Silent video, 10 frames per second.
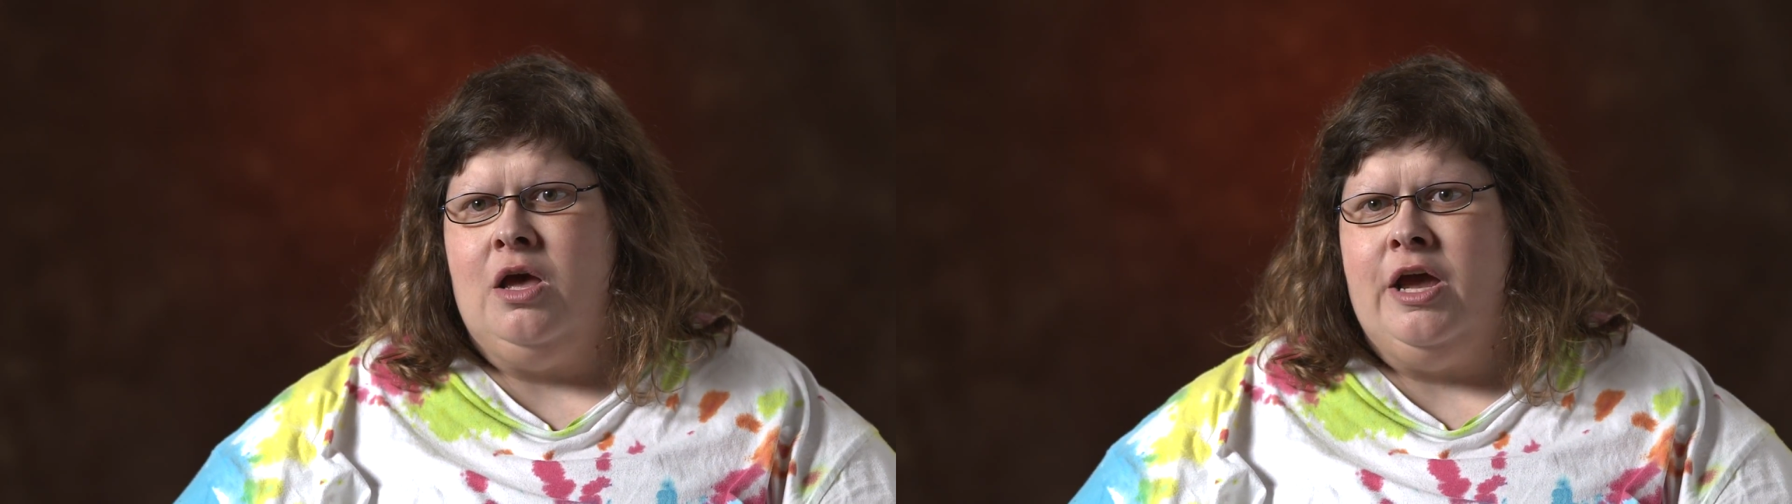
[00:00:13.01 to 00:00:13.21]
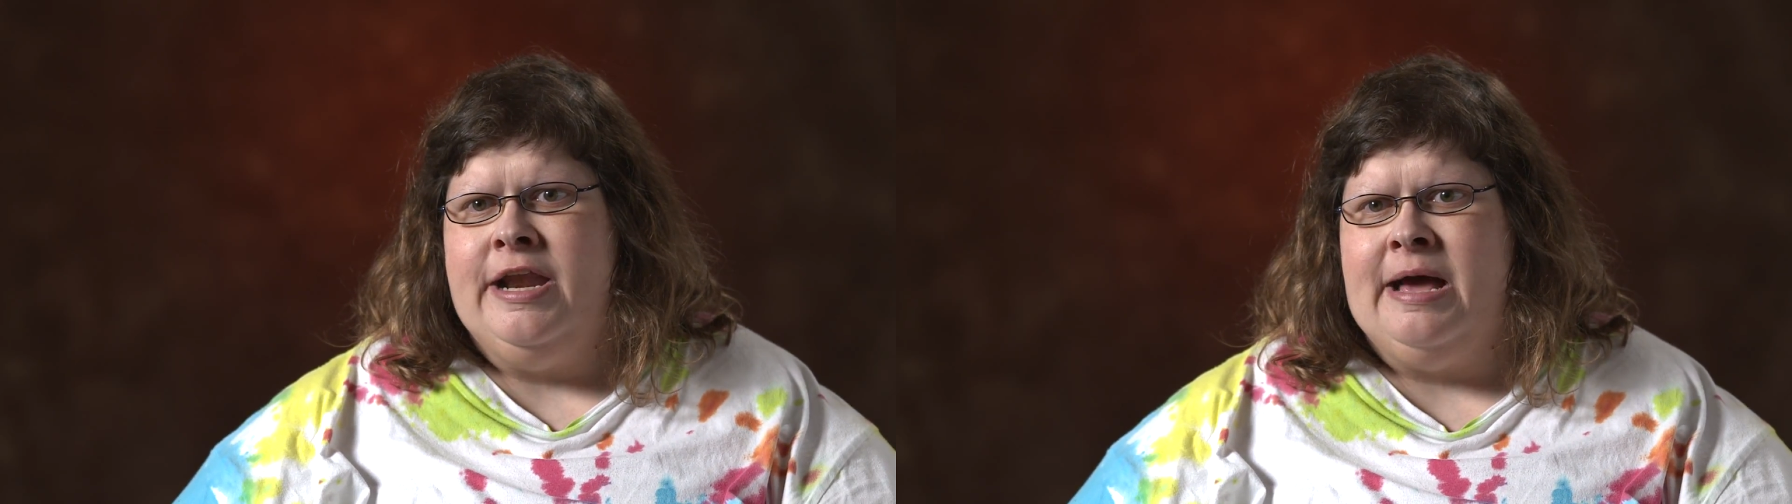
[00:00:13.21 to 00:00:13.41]

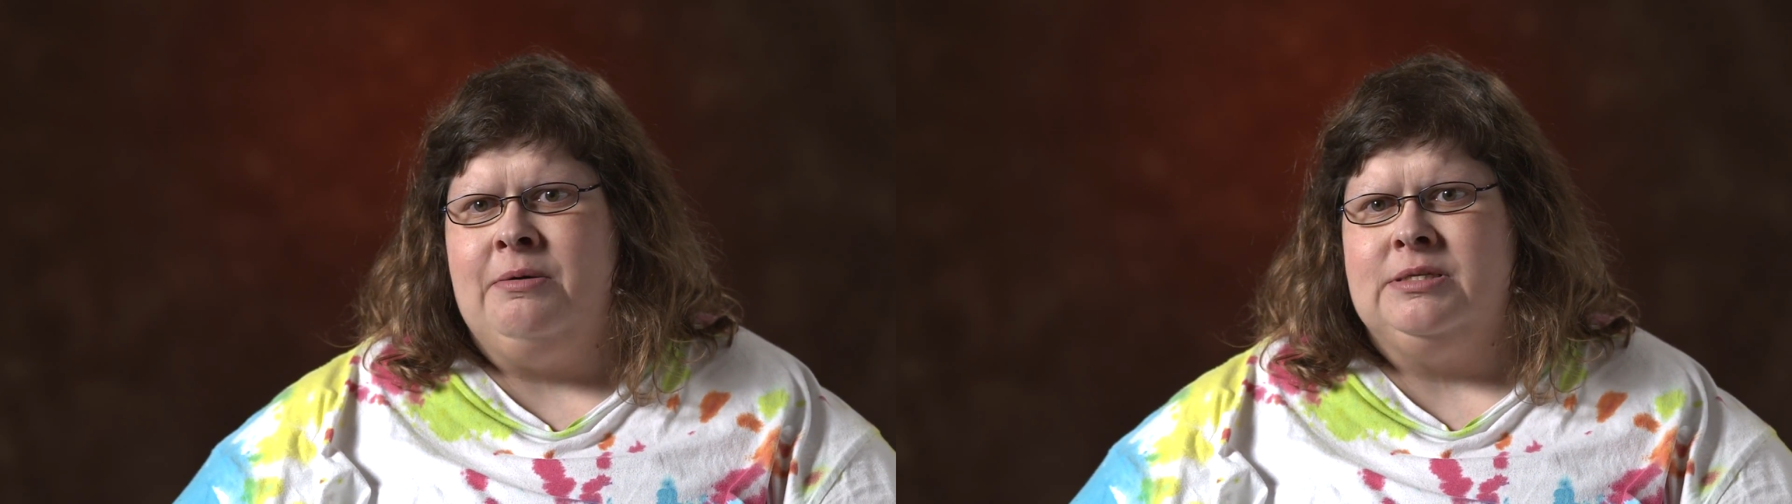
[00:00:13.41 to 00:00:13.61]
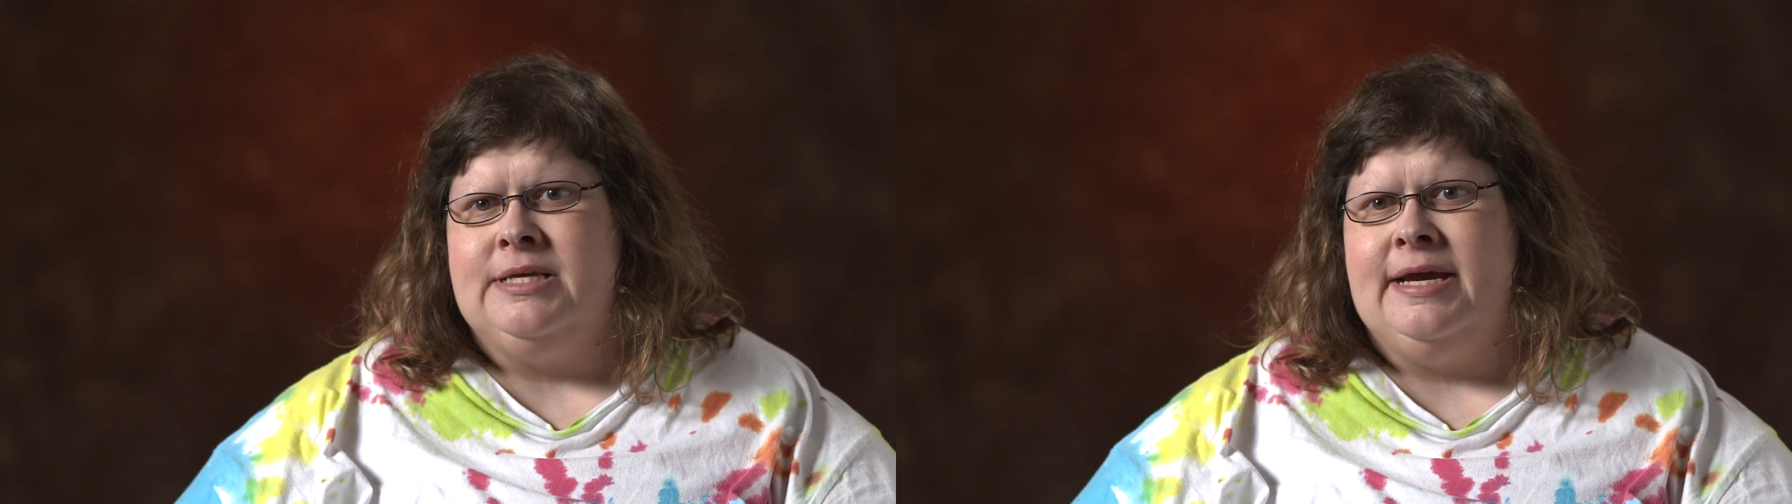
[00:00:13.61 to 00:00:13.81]
And I
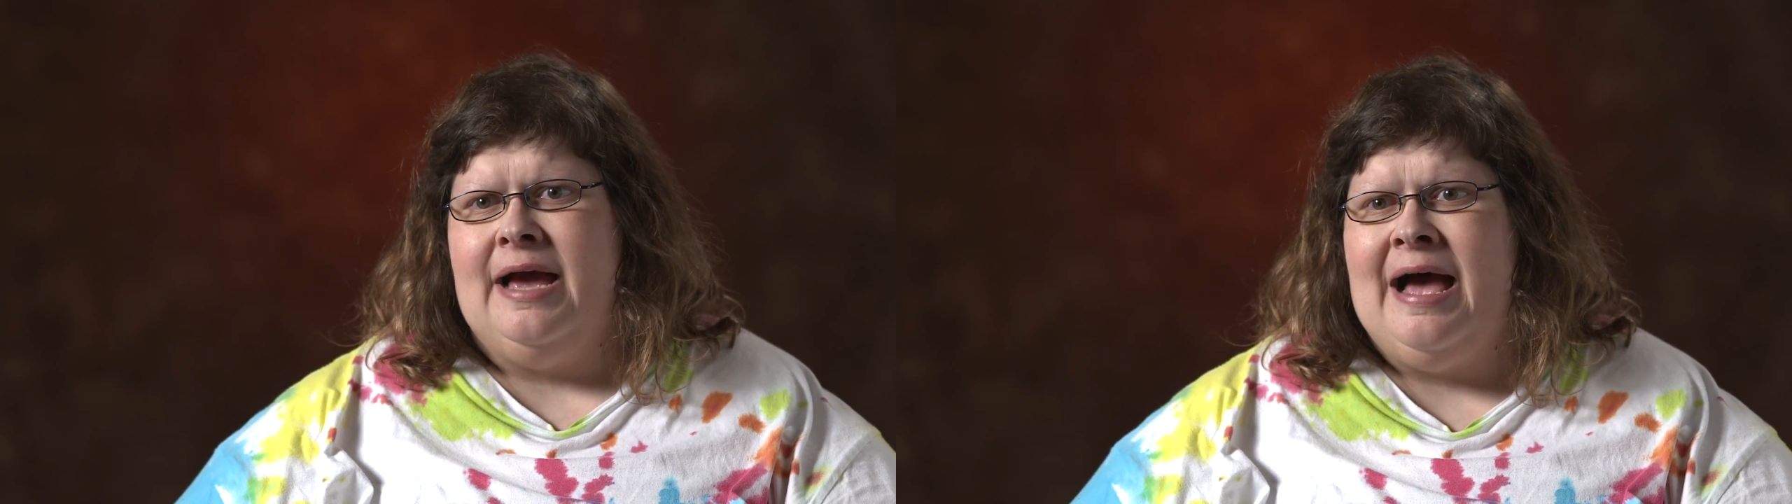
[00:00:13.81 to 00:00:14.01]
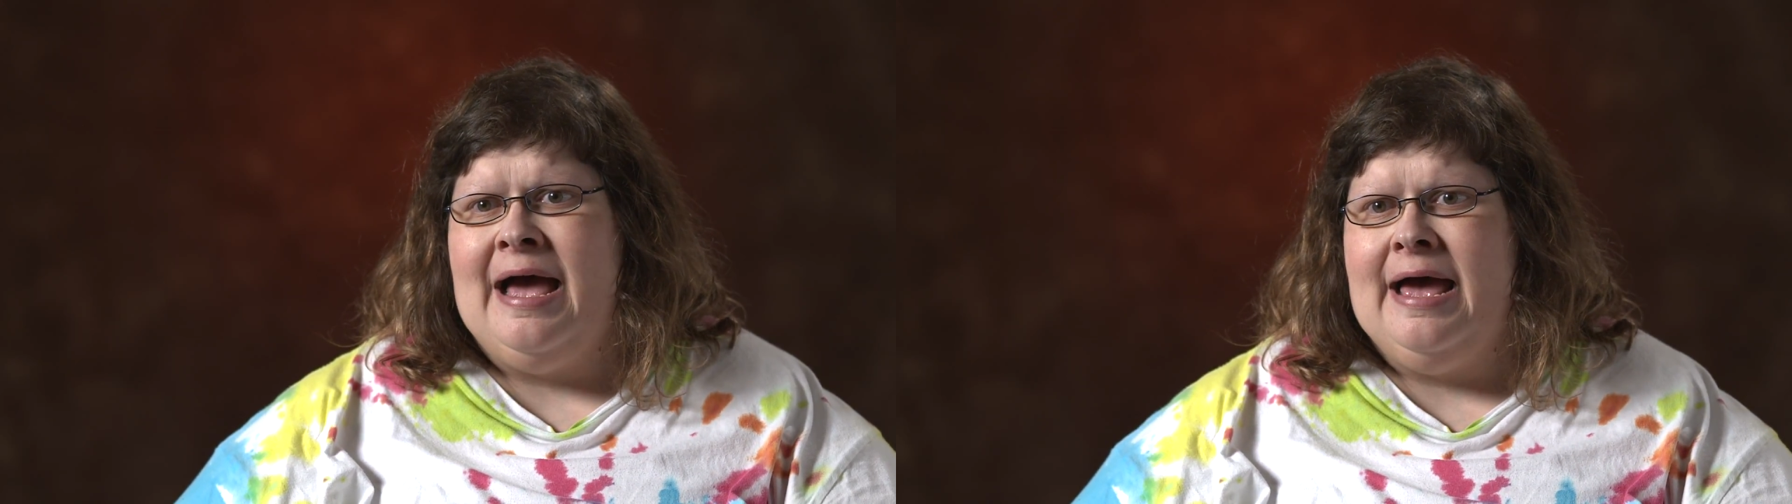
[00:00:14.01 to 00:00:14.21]
would say,
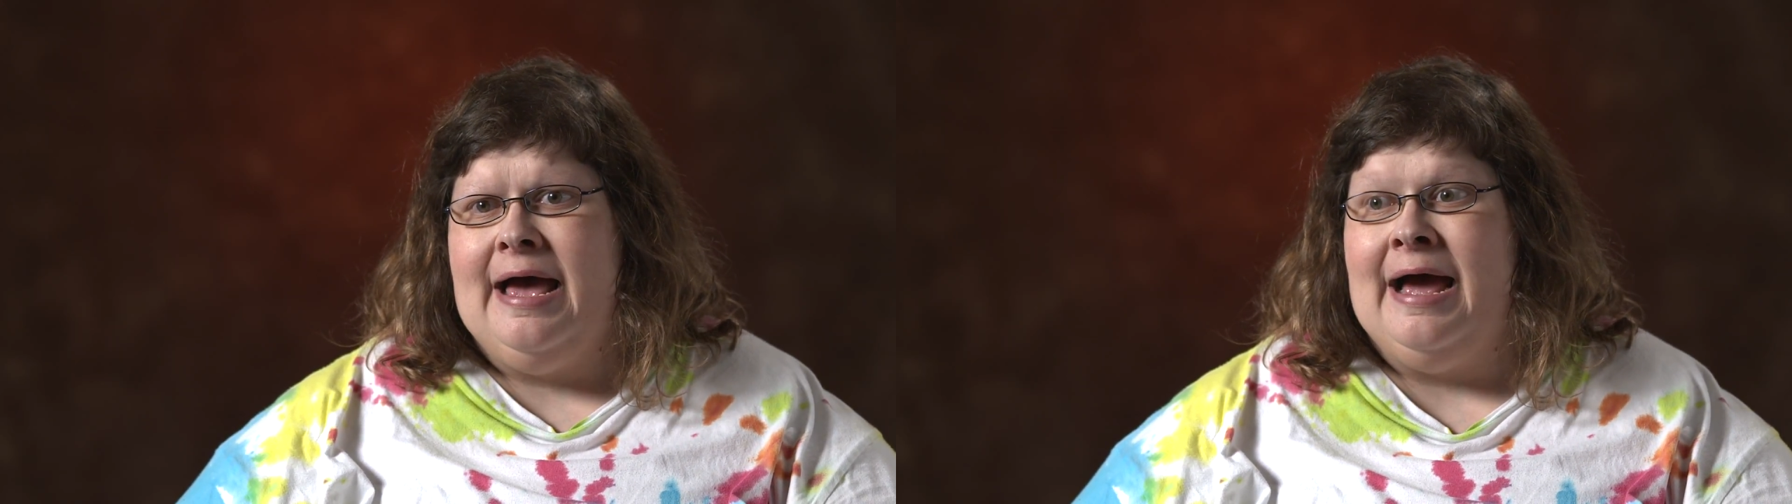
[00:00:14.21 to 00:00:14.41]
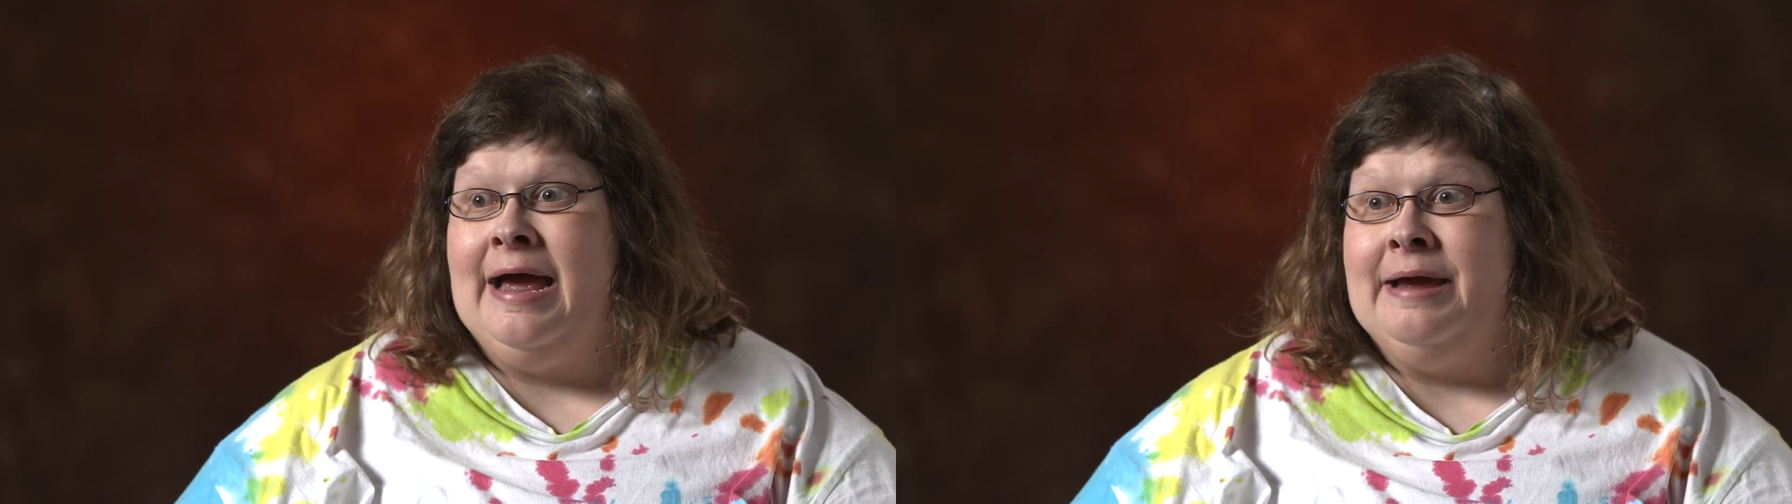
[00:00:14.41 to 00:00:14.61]
I,
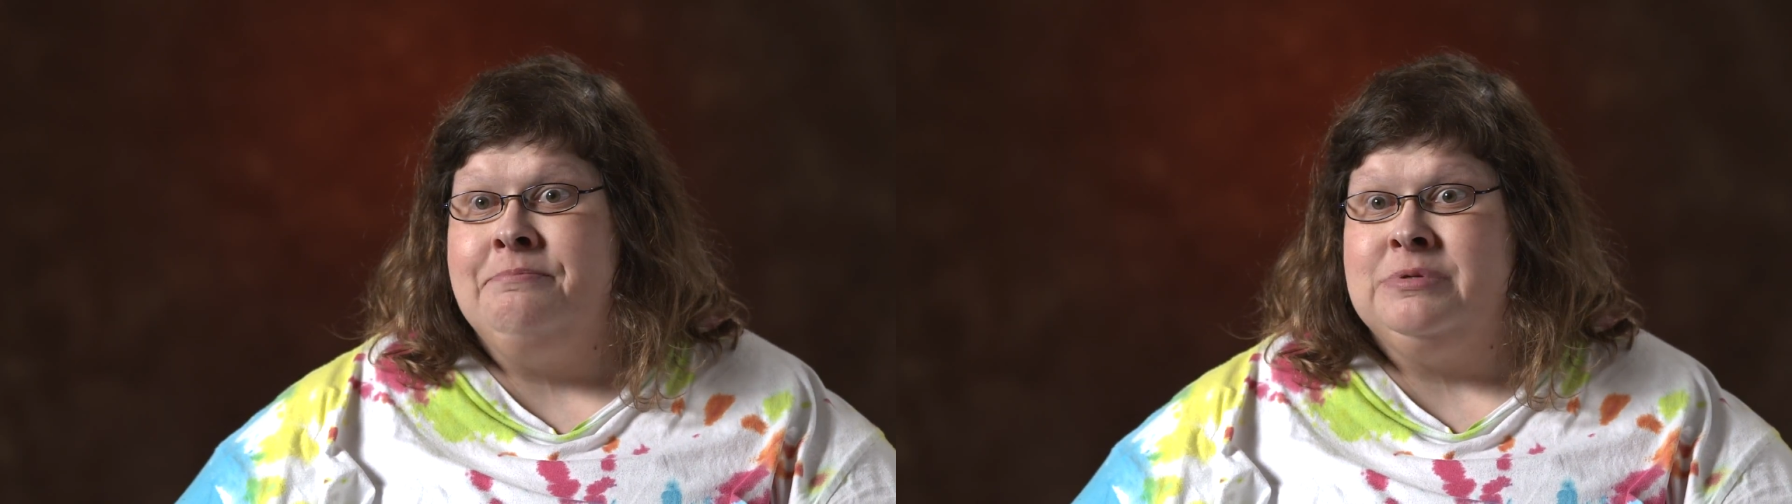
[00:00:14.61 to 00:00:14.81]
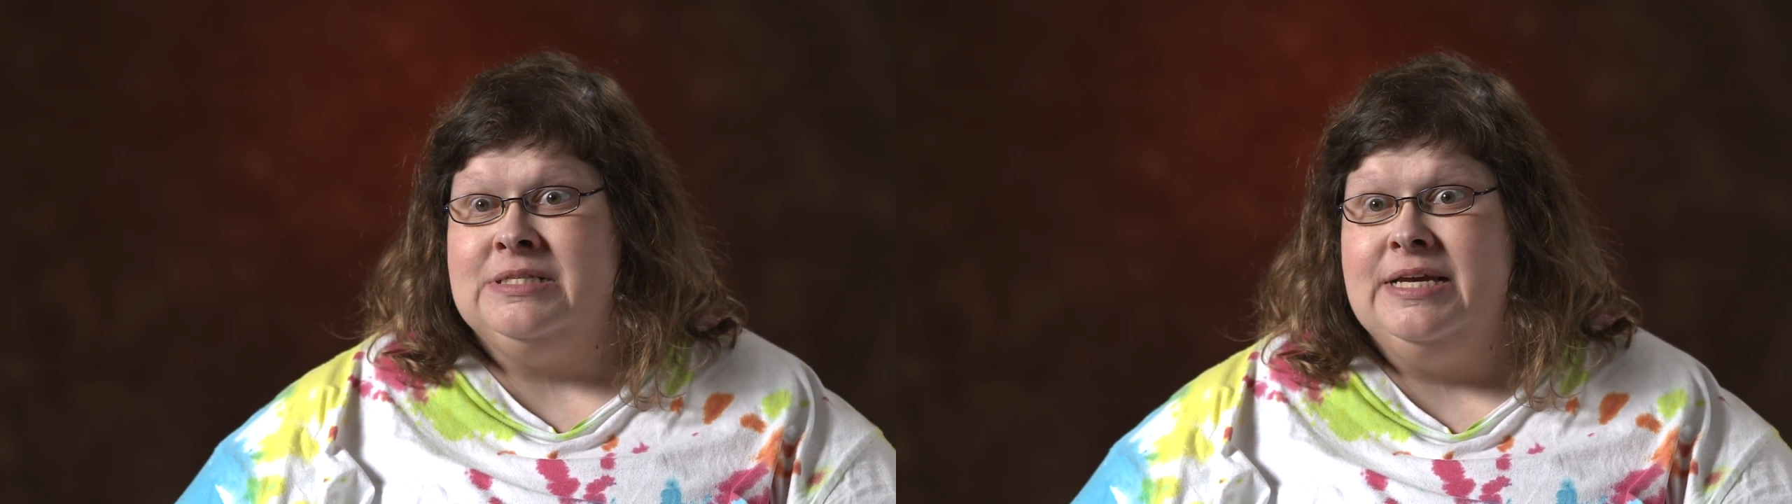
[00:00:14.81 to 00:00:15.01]

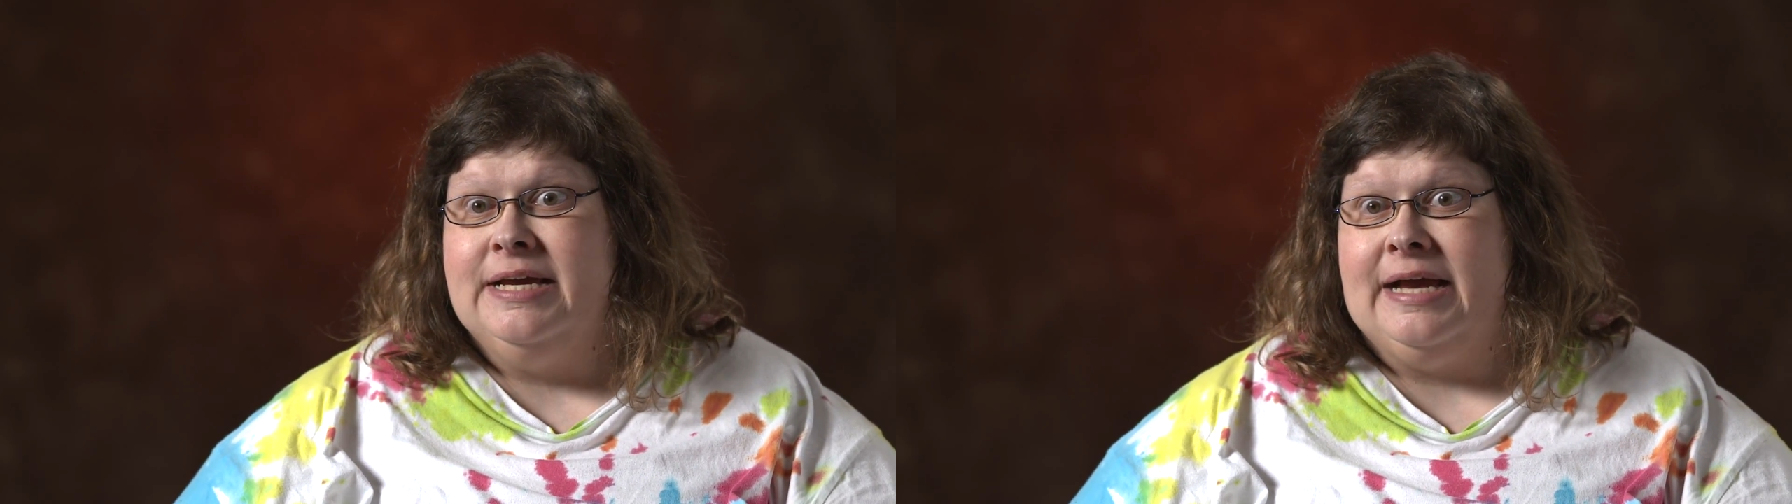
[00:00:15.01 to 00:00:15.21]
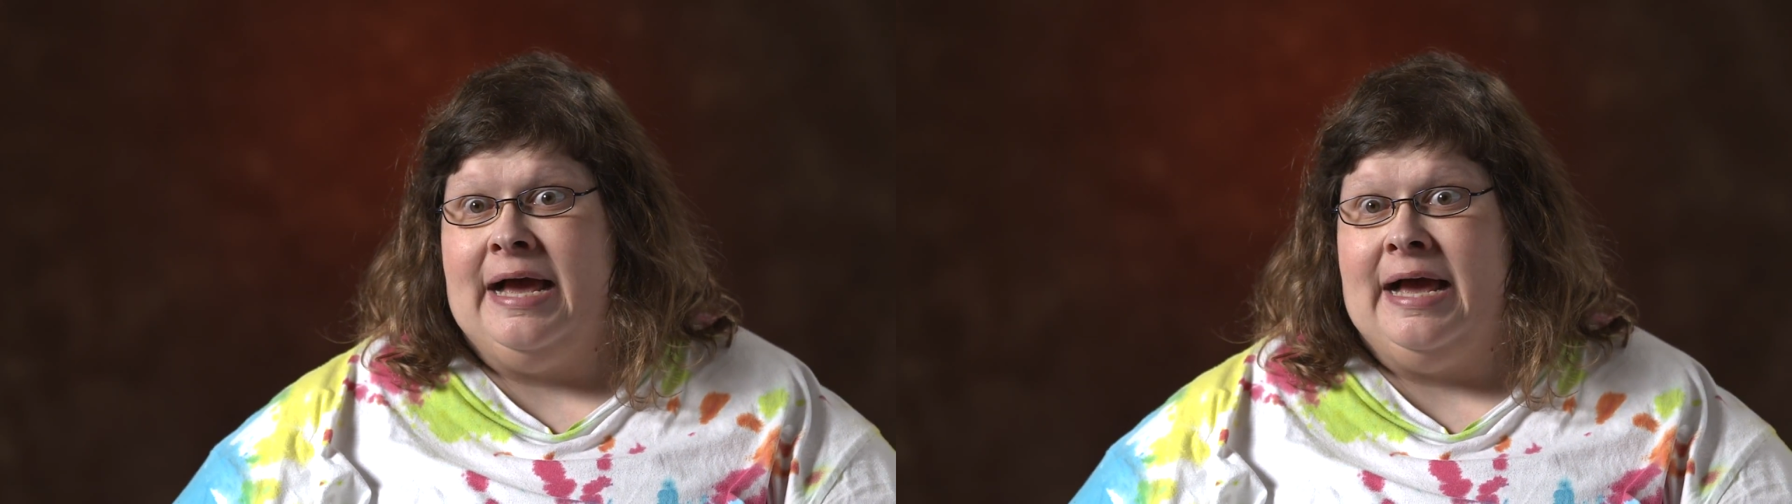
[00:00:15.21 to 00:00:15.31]
I'm sick.